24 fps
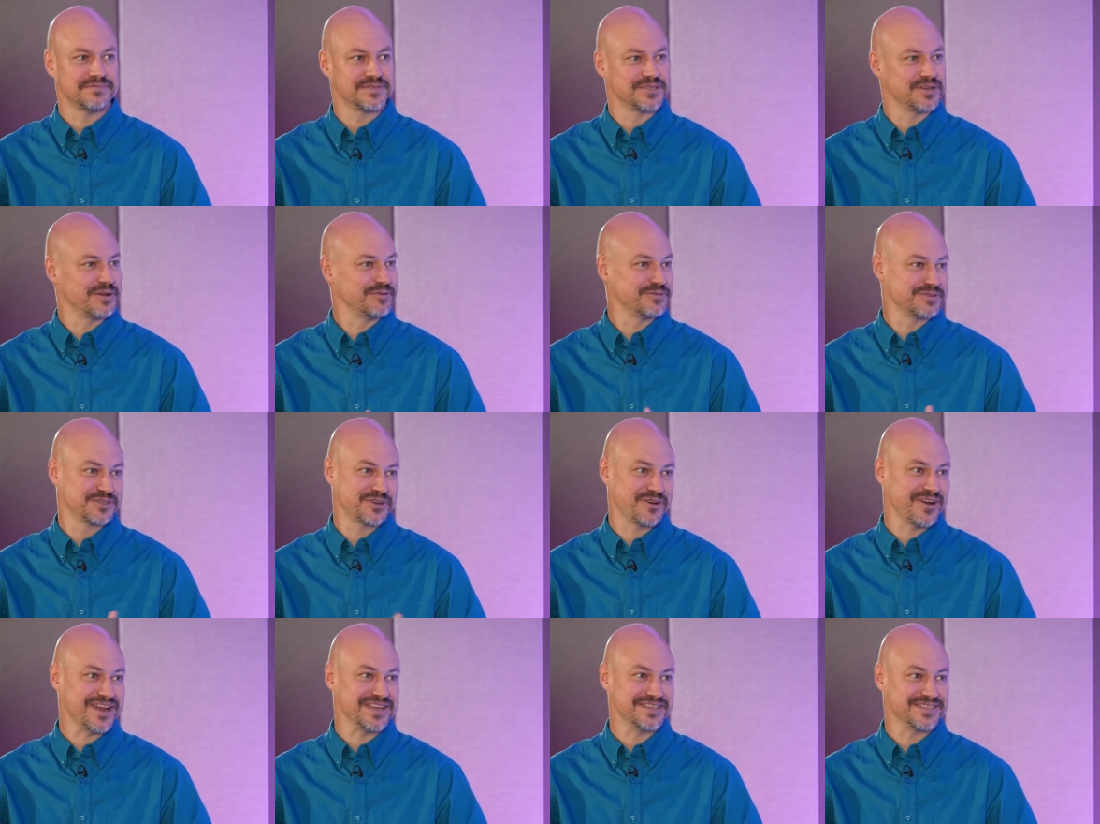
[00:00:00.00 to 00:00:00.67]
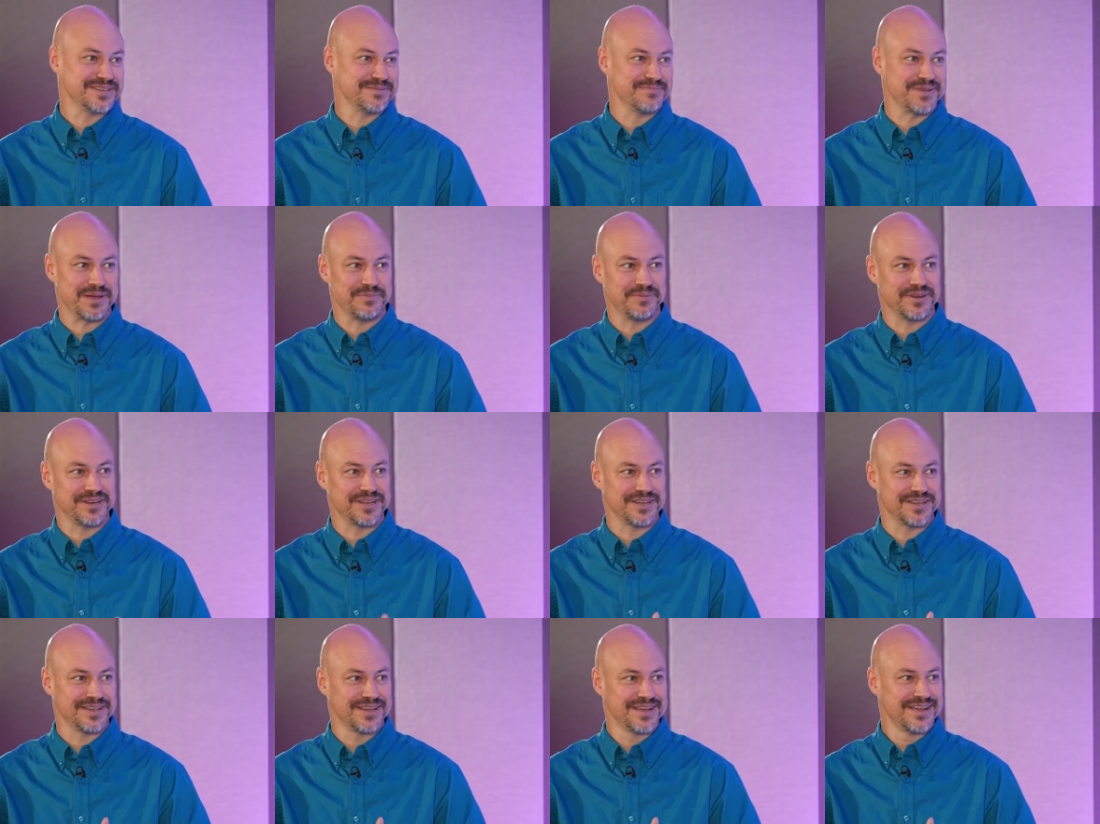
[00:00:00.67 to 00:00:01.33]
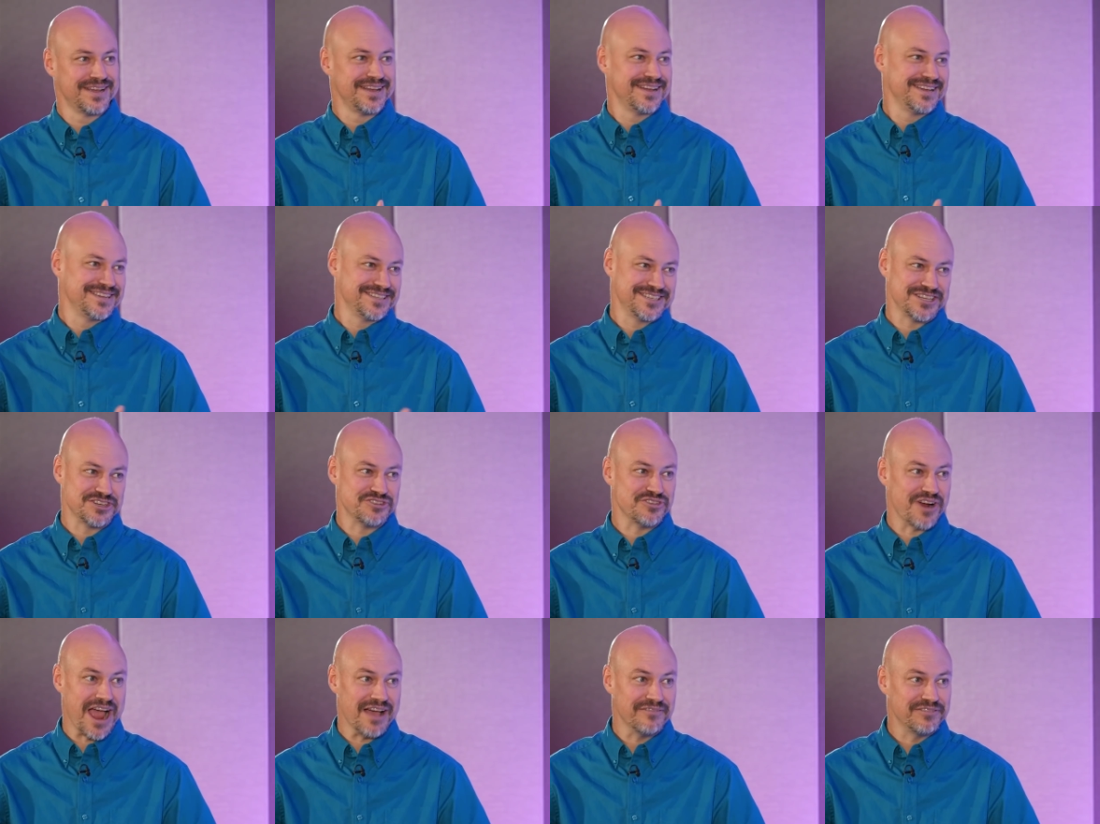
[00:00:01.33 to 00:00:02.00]
So it was great to be able
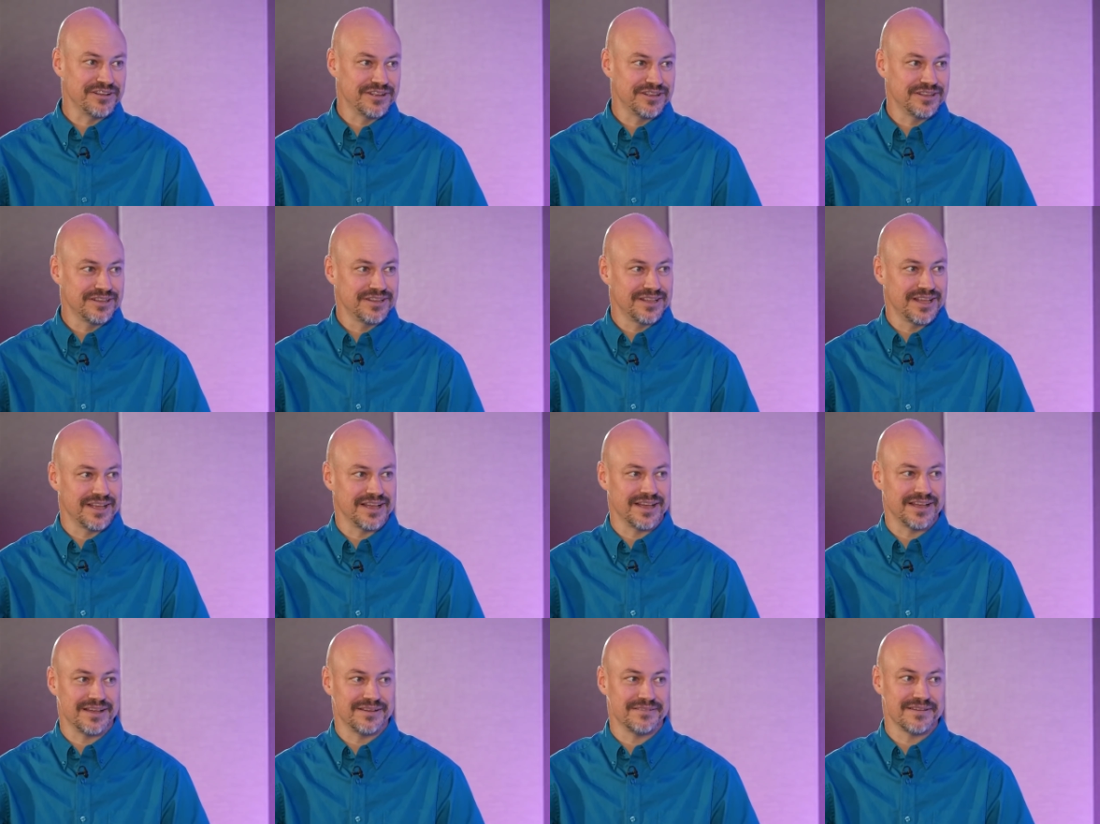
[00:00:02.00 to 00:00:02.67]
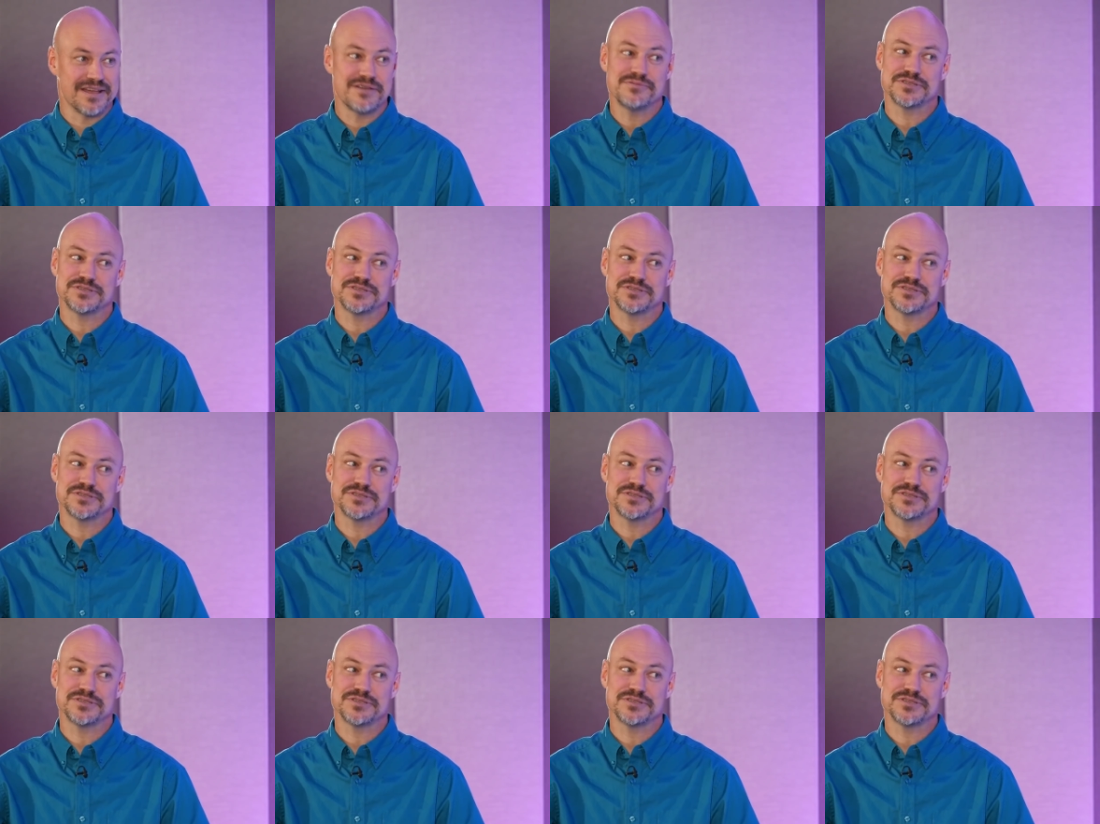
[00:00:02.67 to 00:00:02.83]
to travel.